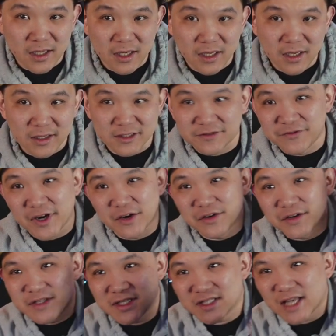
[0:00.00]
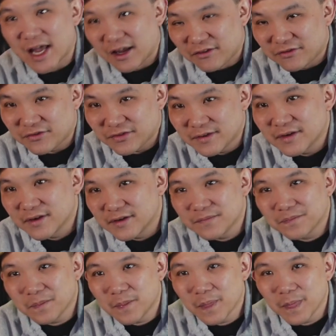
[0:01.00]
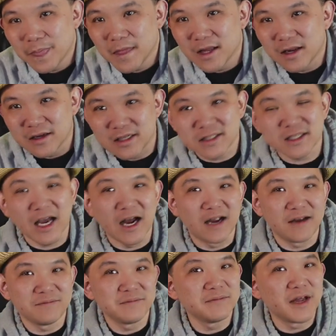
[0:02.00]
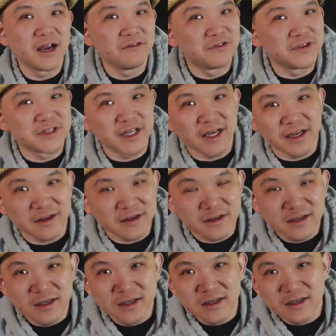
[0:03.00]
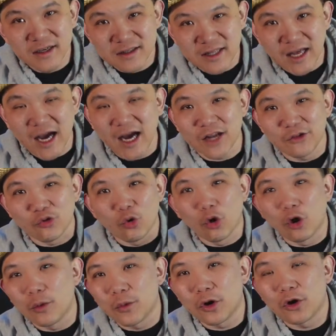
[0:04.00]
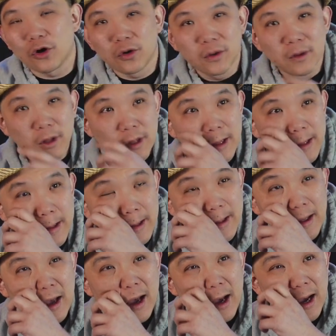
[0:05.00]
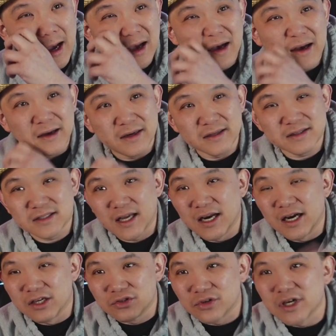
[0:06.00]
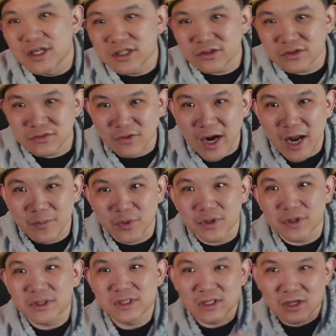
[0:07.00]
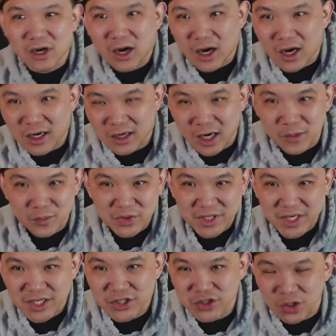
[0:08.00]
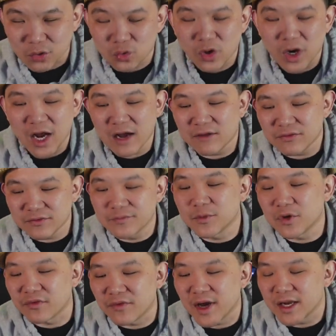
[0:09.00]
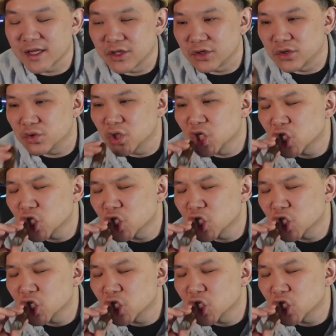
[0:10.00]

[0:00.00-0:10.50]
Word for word: it's very safe. It's got everything that a normal San Andreas wrapper cigar combination will have provided you.